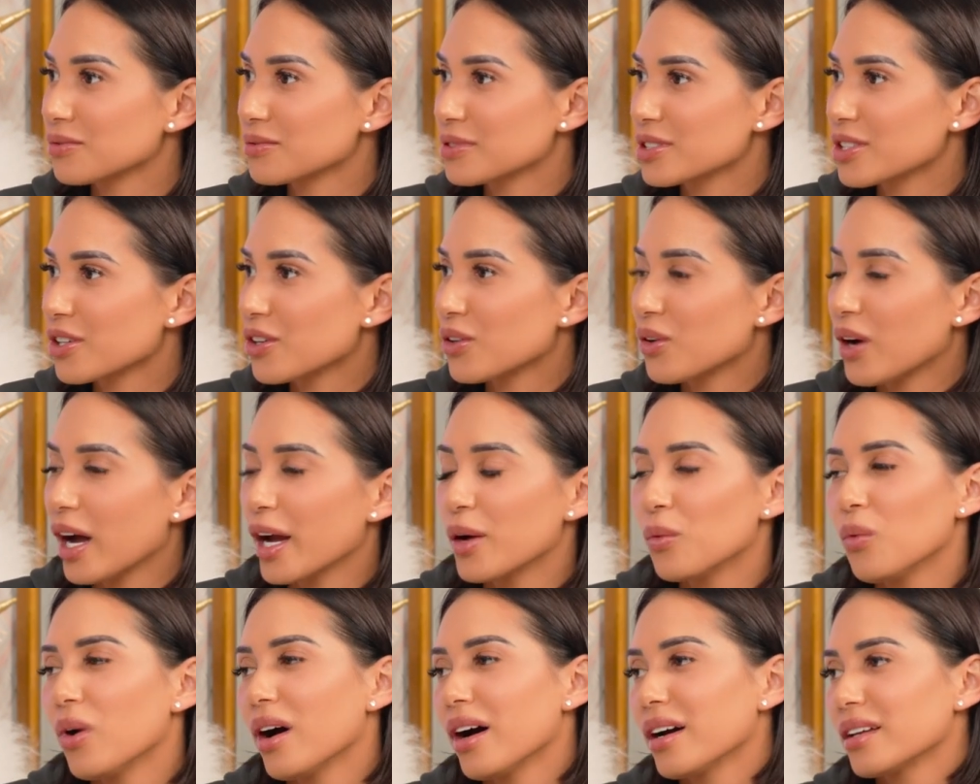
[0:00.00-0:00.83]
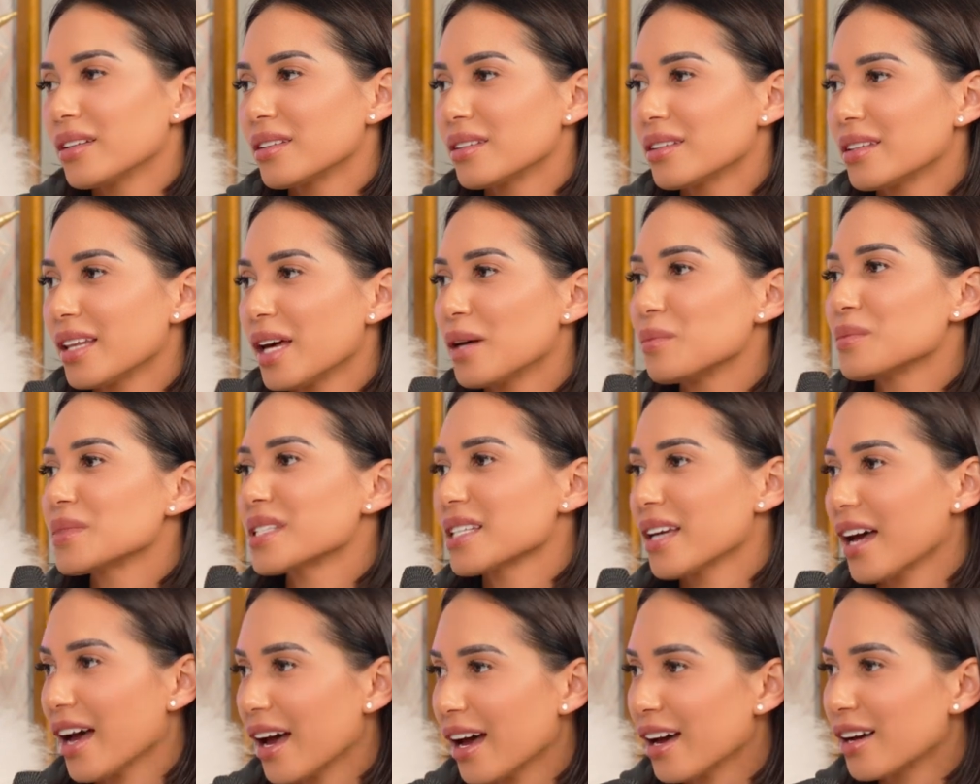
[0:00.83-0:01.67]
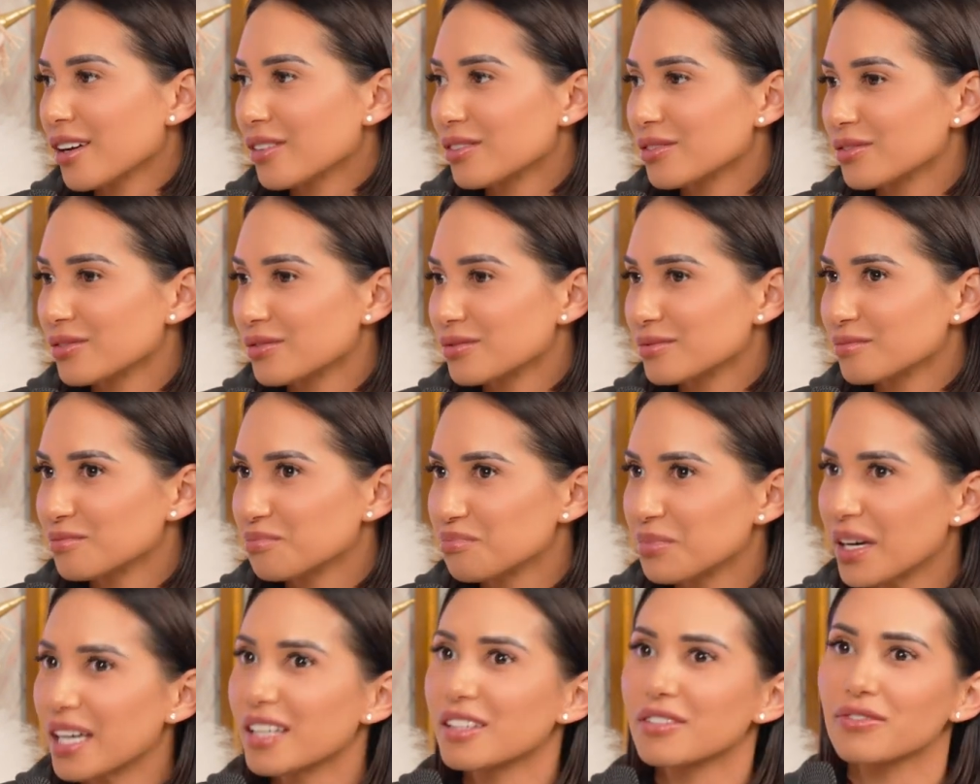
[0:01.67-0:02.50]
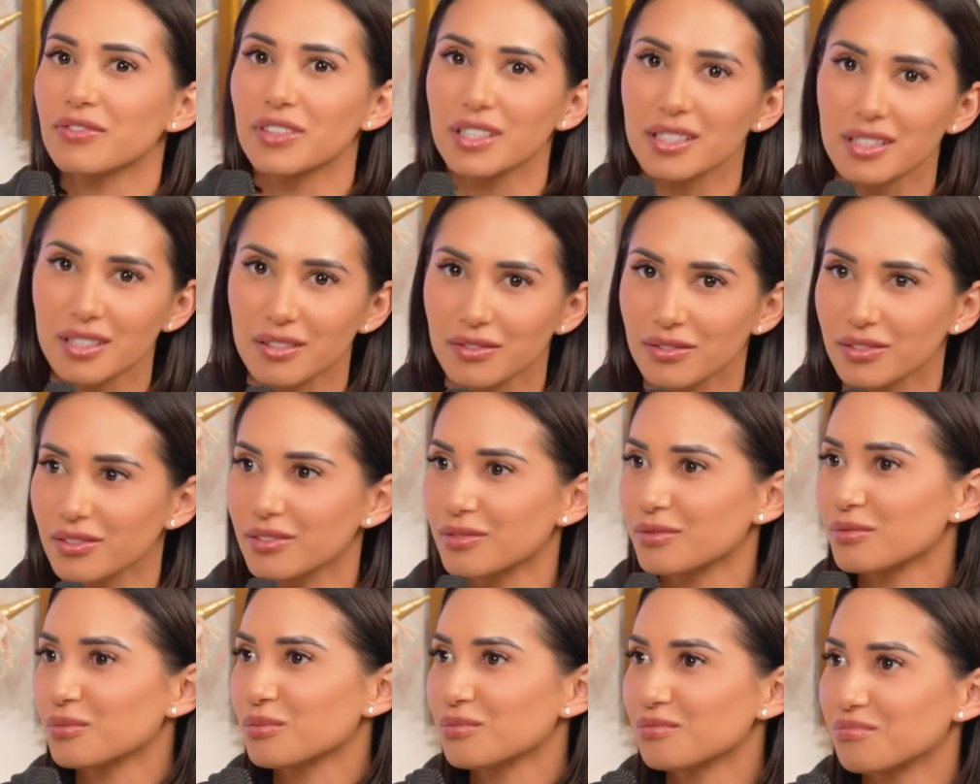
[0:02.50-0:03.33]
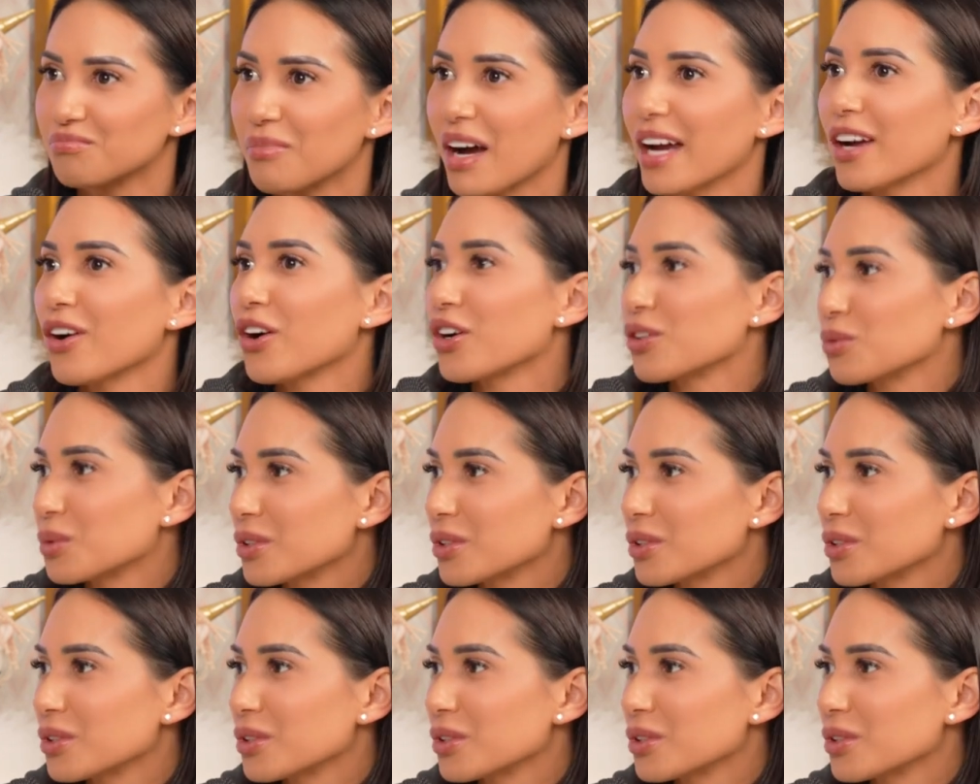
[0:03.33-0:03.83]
So I want them to have benefits of my hard